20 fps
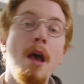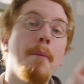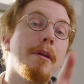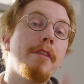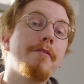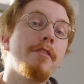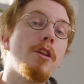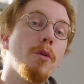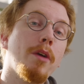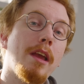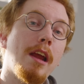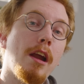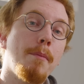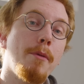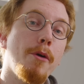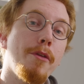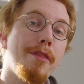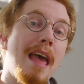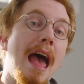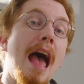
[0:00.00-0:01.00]
But if you don't care
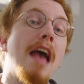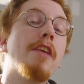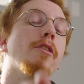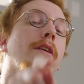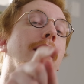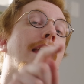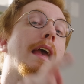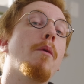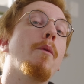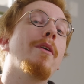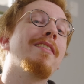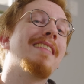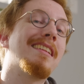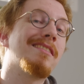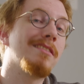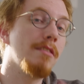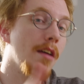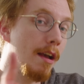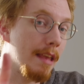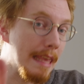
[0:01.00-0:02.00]
about that, you can get one
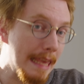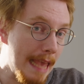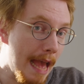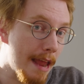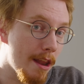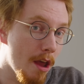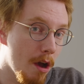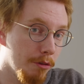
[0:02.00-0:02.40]
that's not yet